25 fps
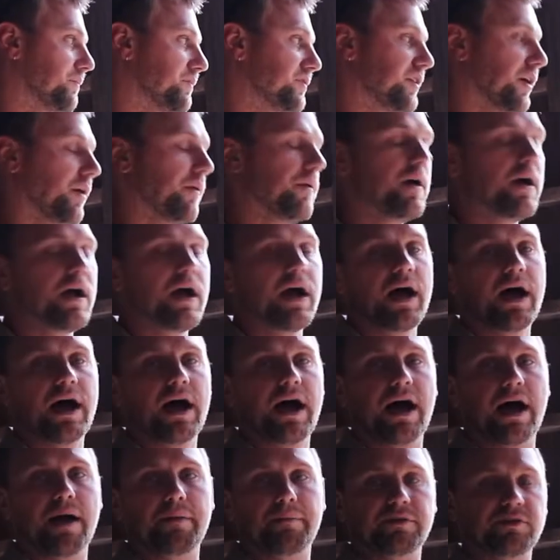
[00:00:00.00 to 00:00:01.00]
So
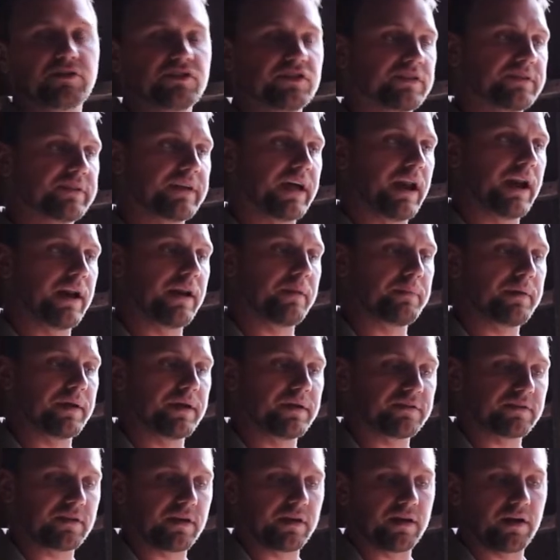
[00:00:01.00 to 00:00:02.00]
it just kind of
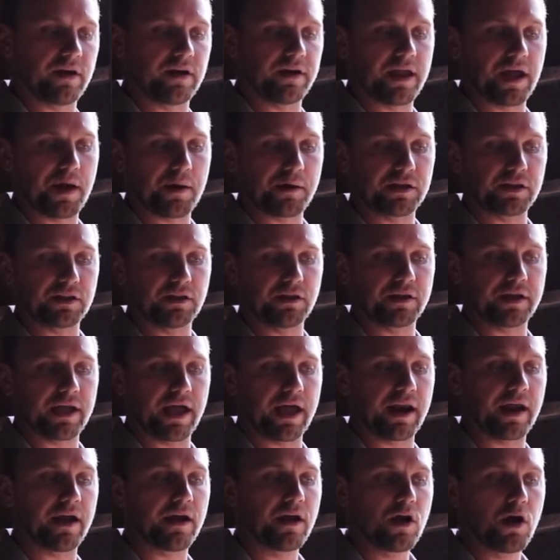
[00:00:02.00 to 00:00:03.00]
depends on how you look
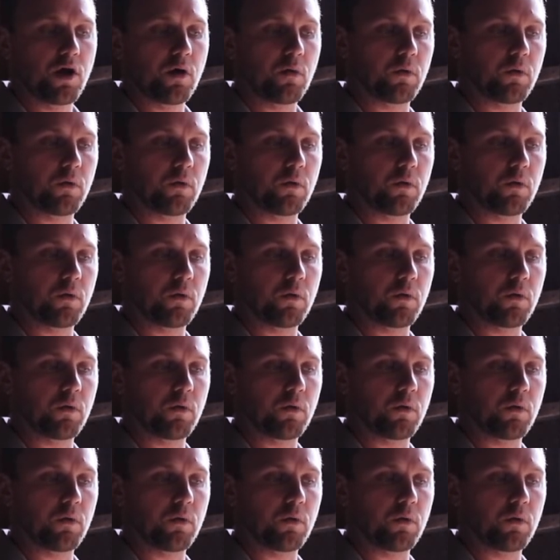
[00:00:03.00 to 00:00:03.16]
at it.